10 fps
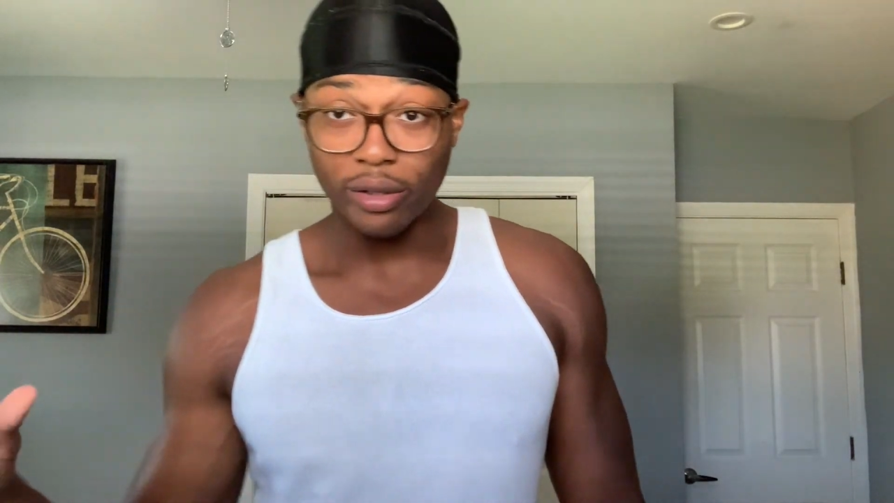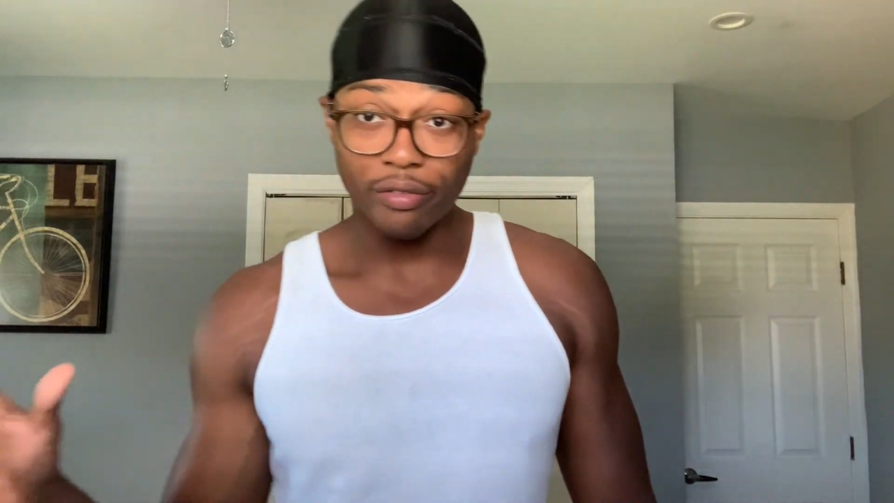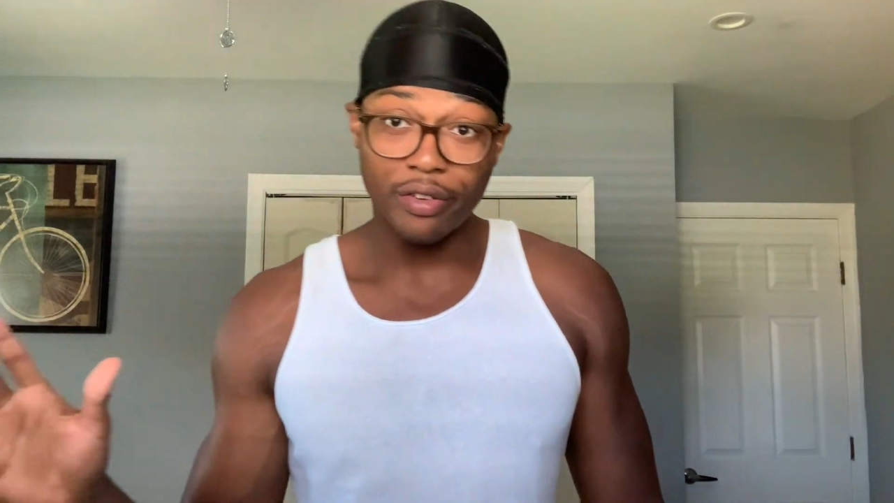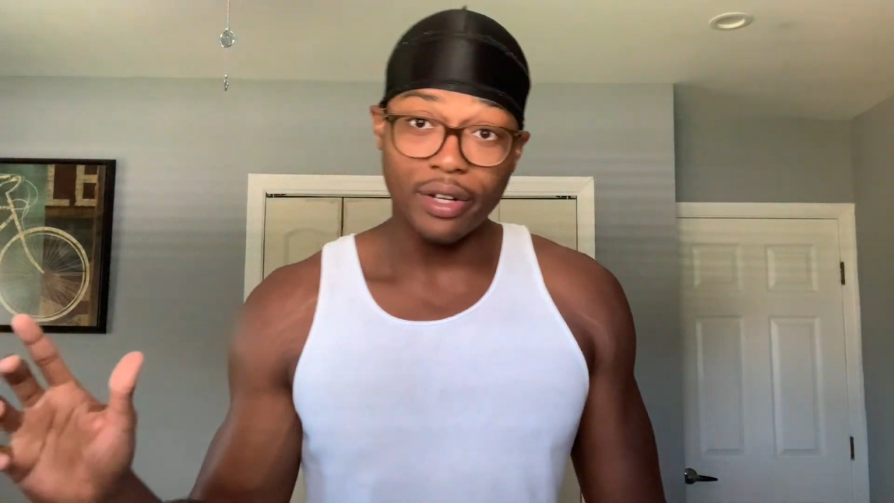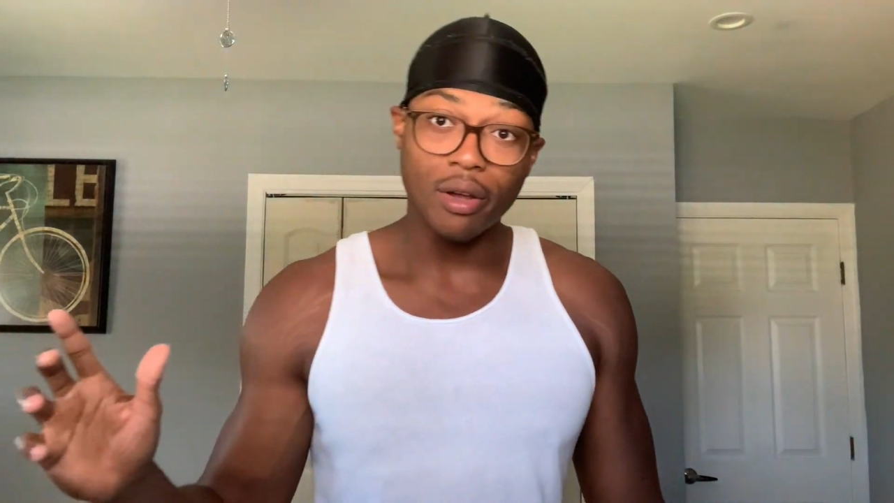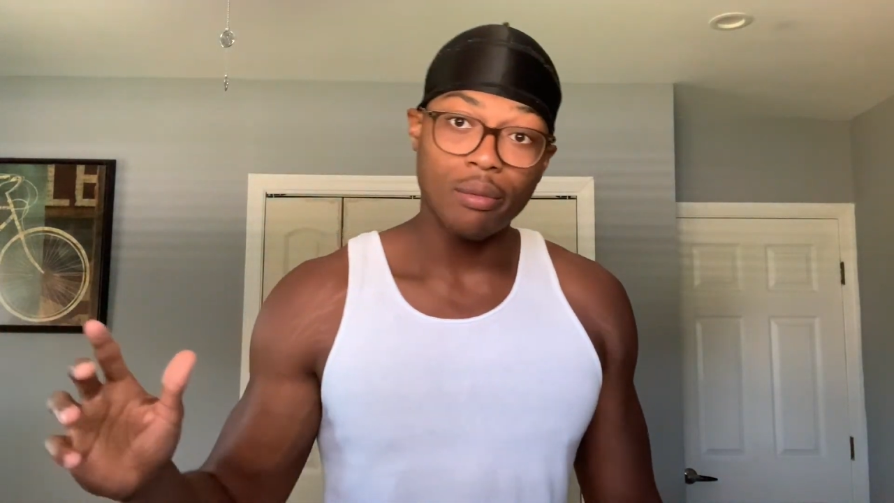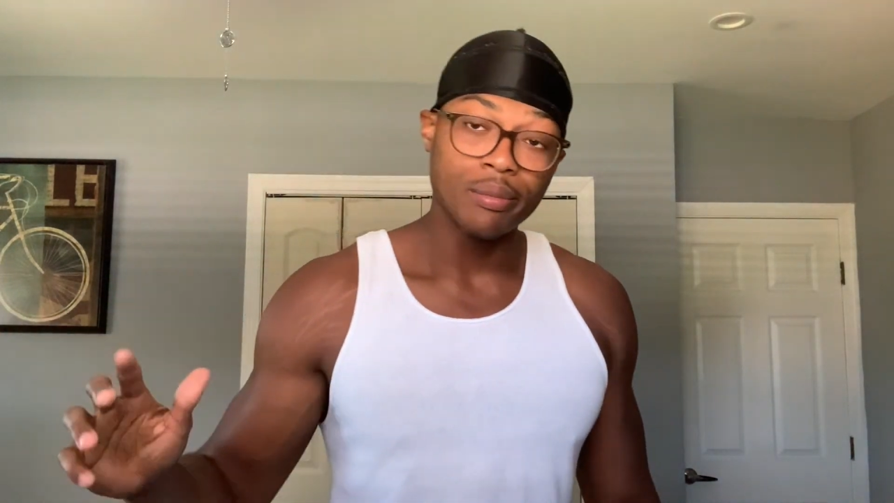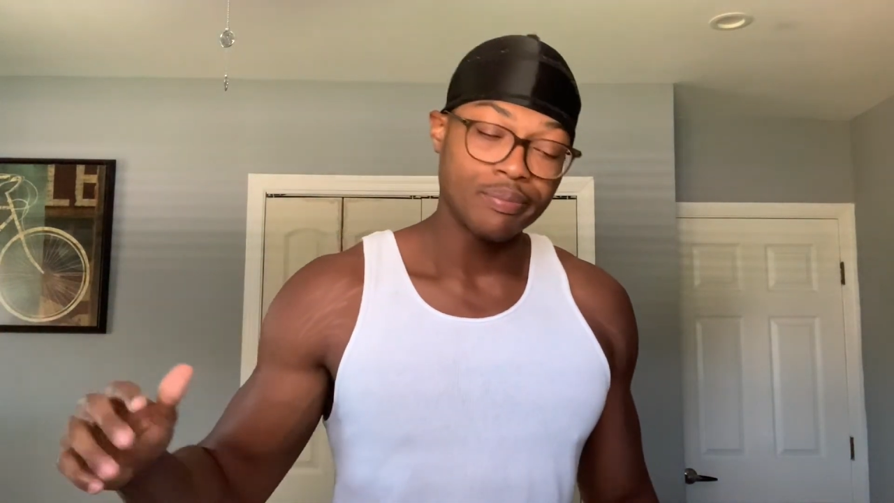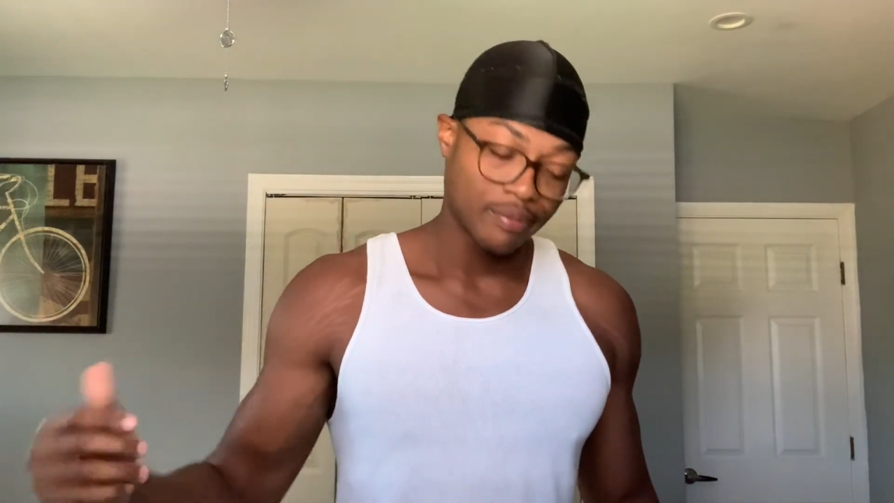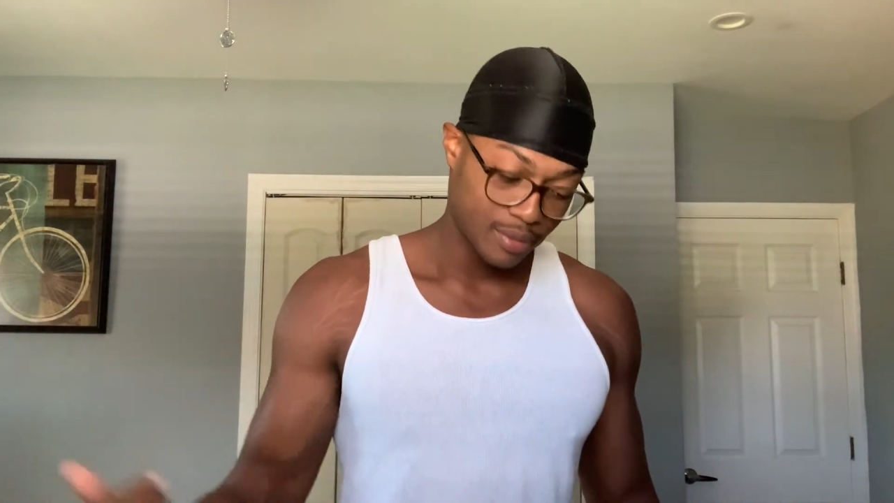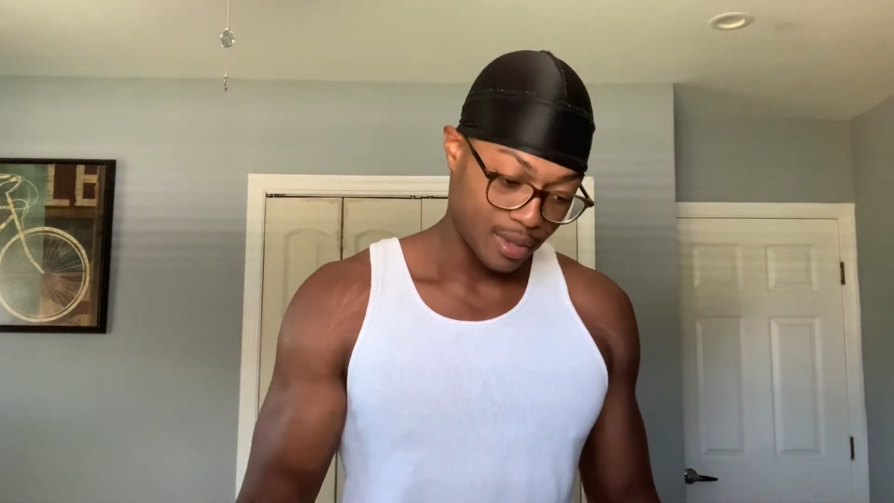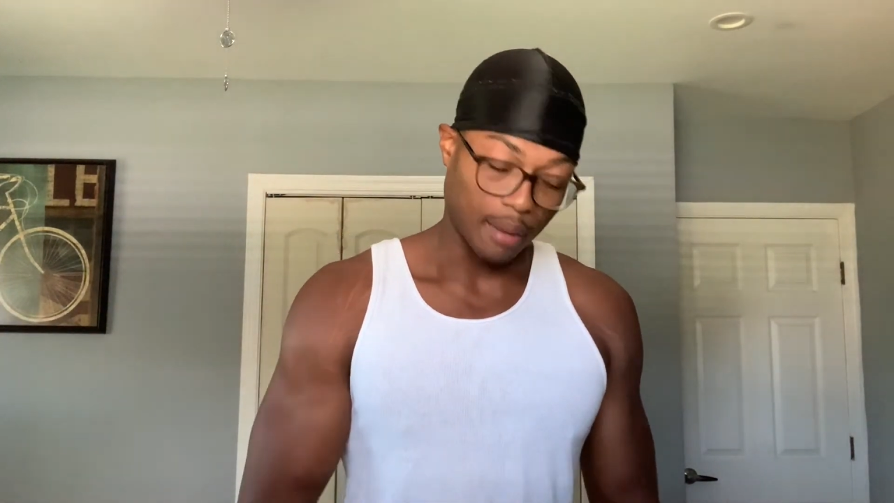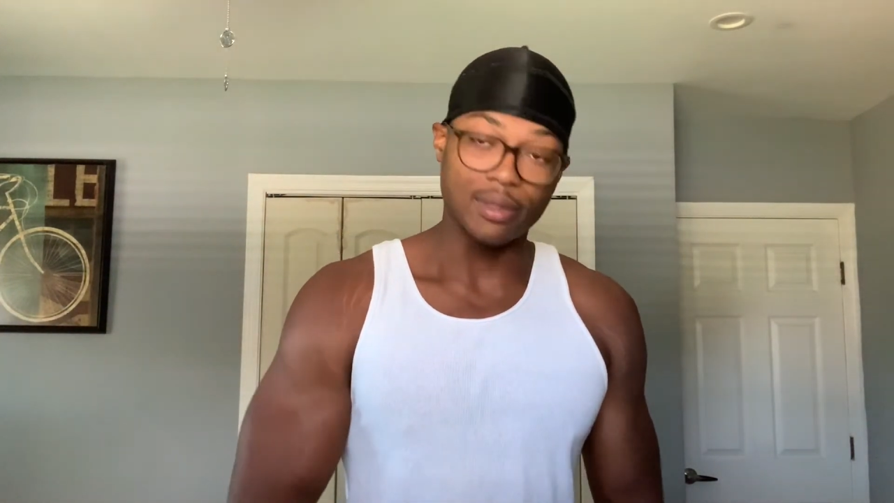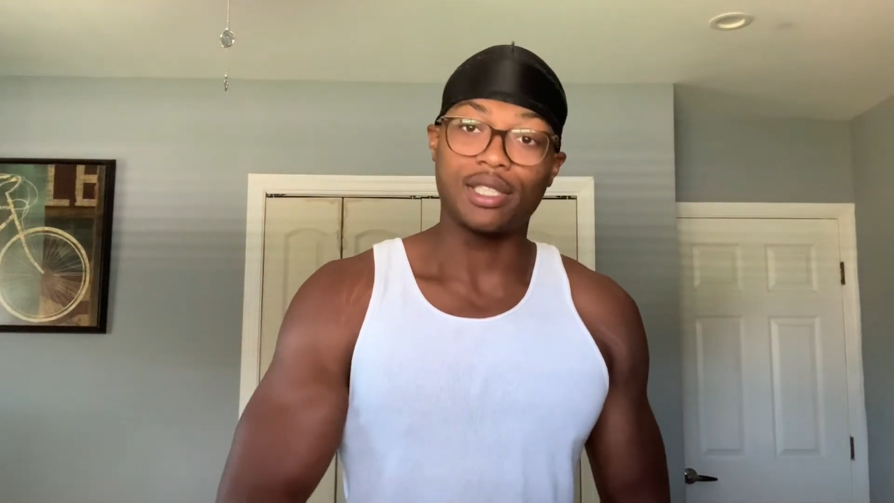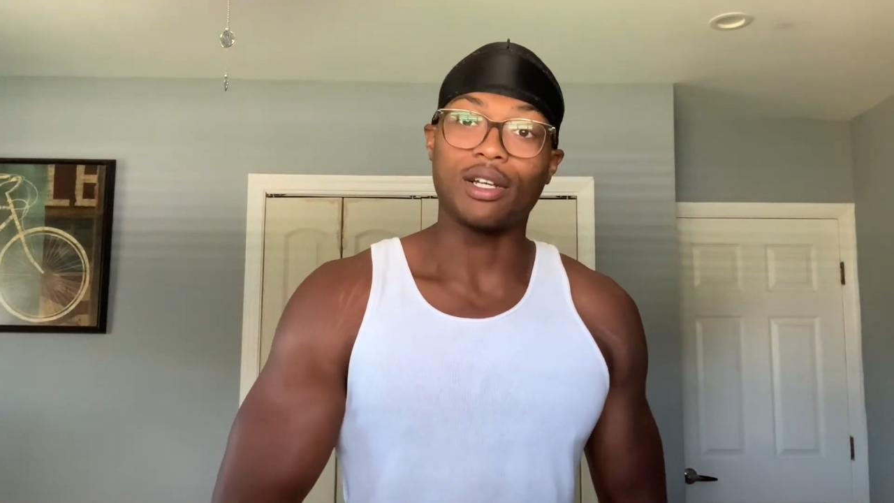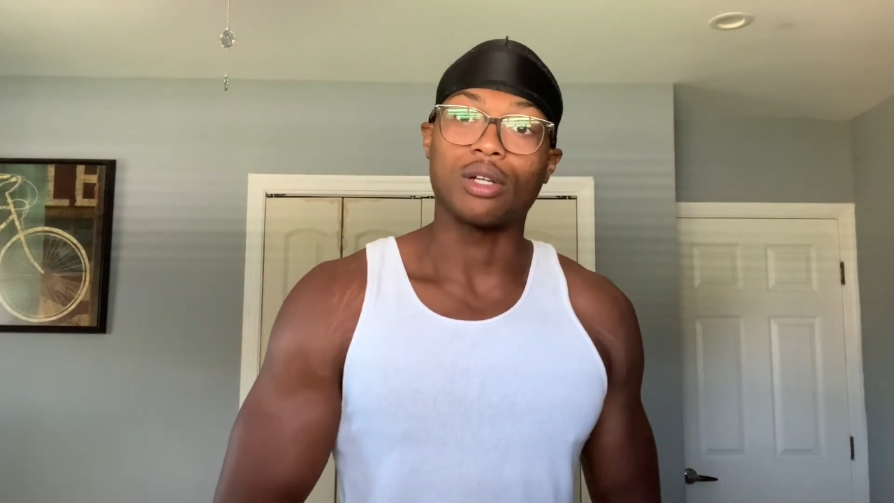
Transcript: the video. And see y'all